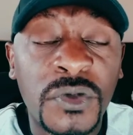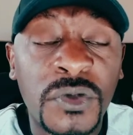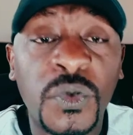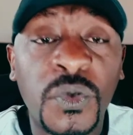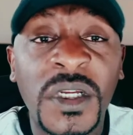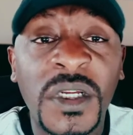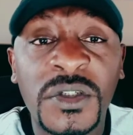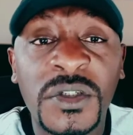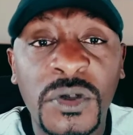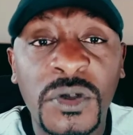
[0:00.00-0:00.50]

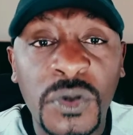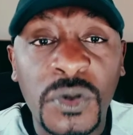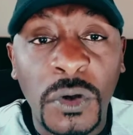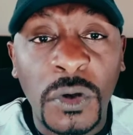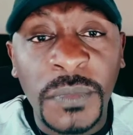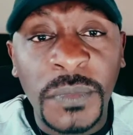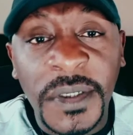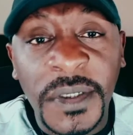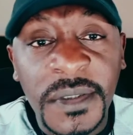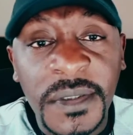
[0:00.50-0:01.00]
Where is your
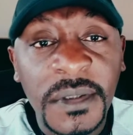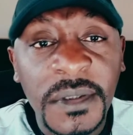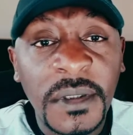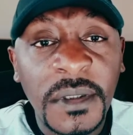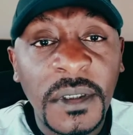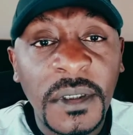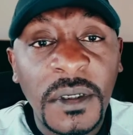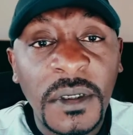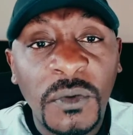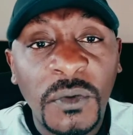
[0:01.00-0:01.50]
soulmate?
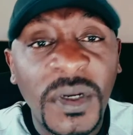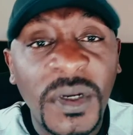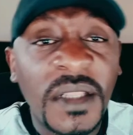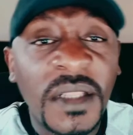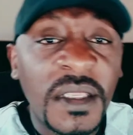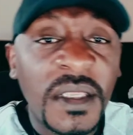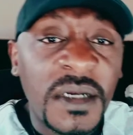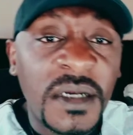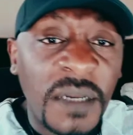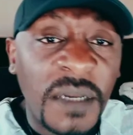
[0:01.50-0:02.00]
When are
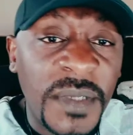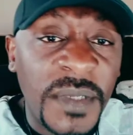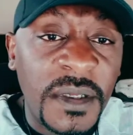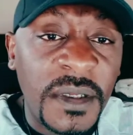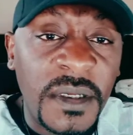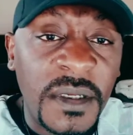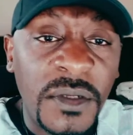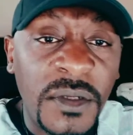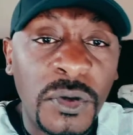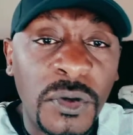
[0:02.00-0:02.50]
they coming
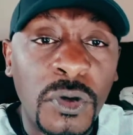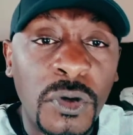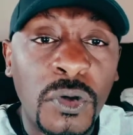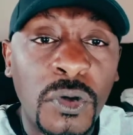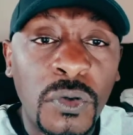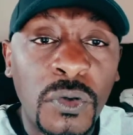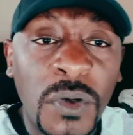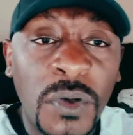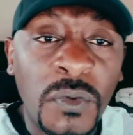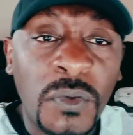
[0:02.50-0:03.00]
in? You
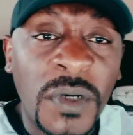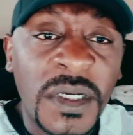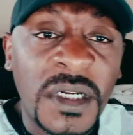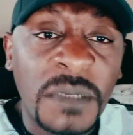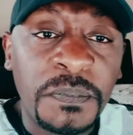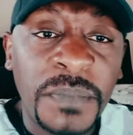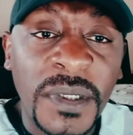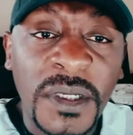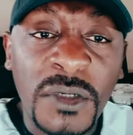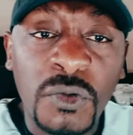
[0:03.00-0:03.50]
know, what
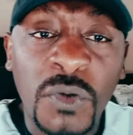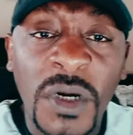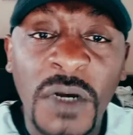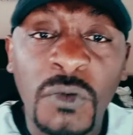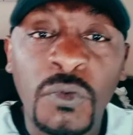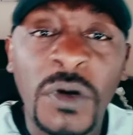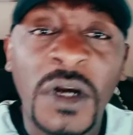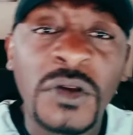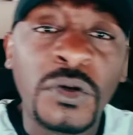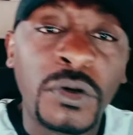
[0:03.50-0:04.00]
happened? Why
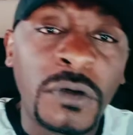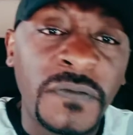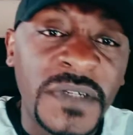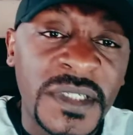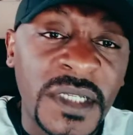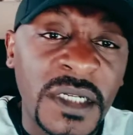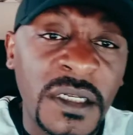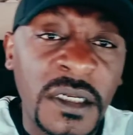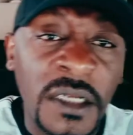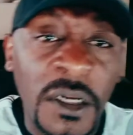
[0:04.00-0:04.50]
are you all of a
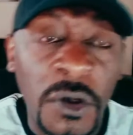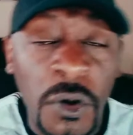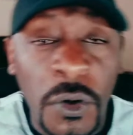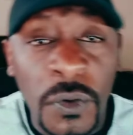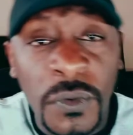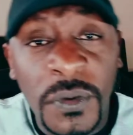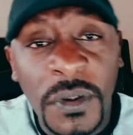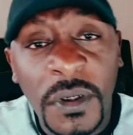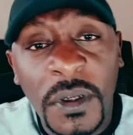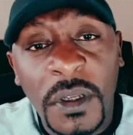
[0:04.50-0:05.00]
sudden
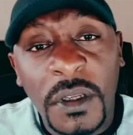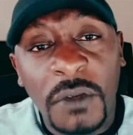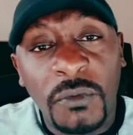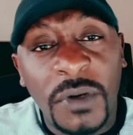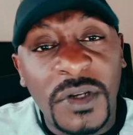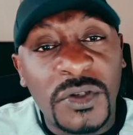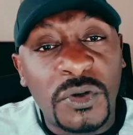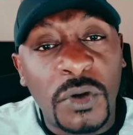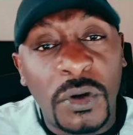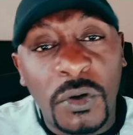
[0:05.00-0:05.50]
alone?
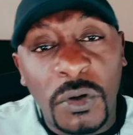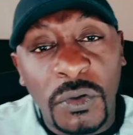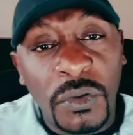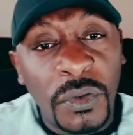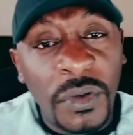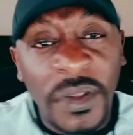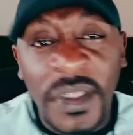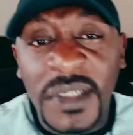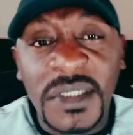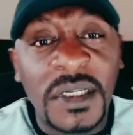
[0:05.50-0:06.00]
What is going on with
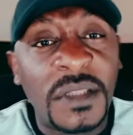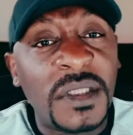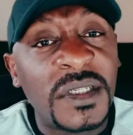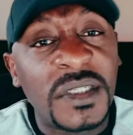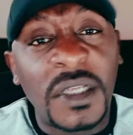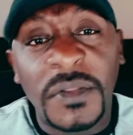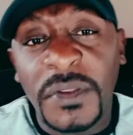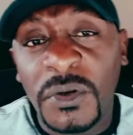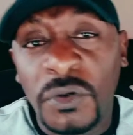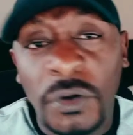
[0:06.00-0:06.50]
you? There's
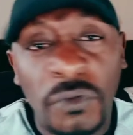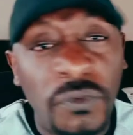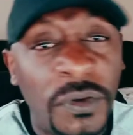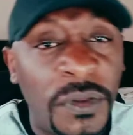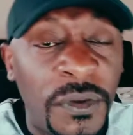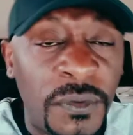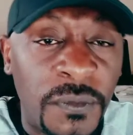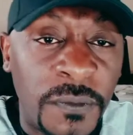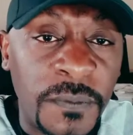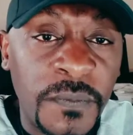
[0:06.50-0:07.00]
nothing wrong with
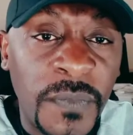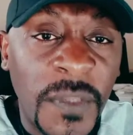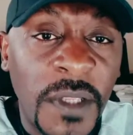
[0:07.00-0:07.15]
you.